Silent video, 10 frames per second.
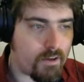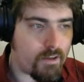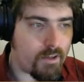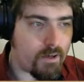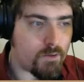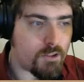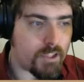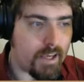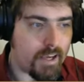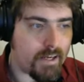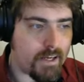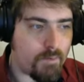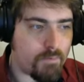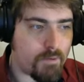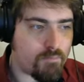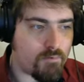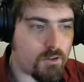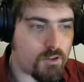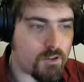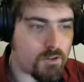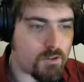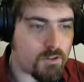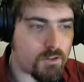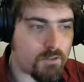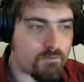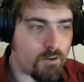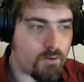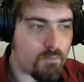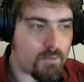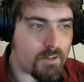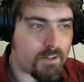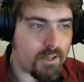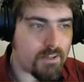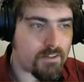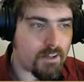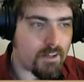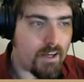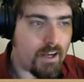Yojih. In come the broadswords from Nizar.